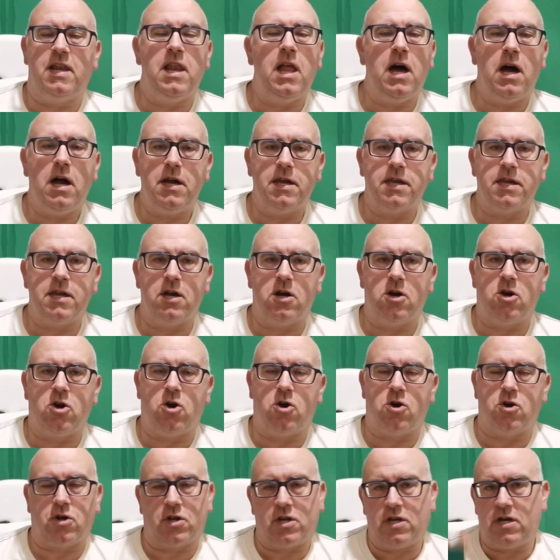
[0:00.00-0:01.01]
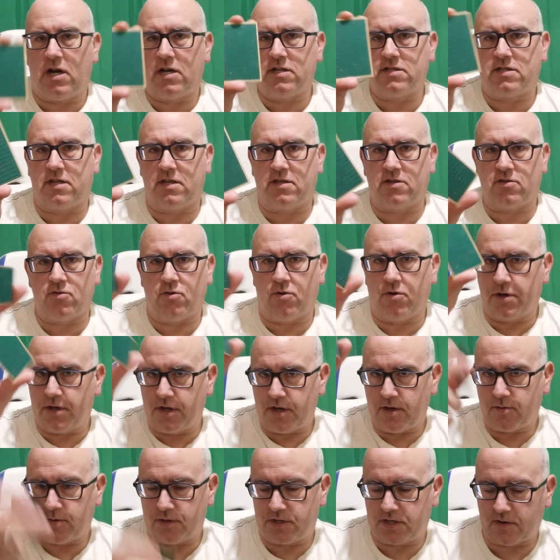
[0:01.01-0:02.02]
lye or caustic
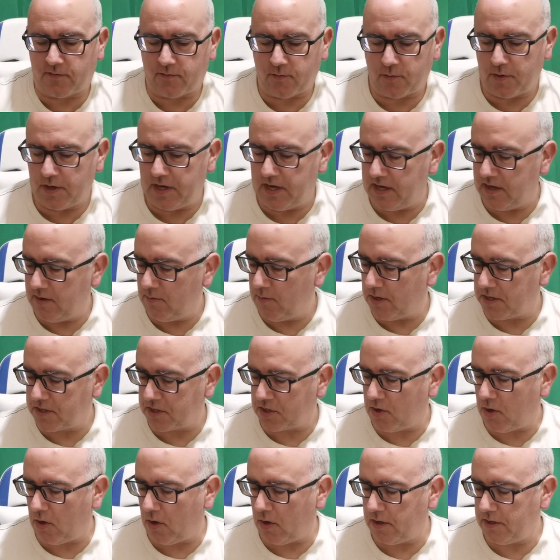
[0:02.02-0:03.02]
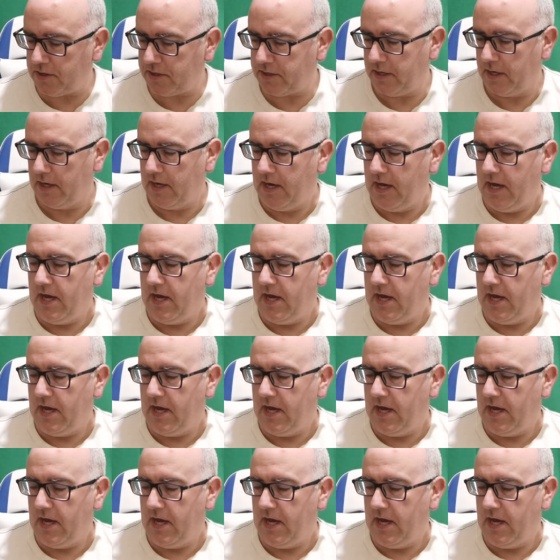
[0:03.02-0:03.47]
soda, whichever way you want to call it.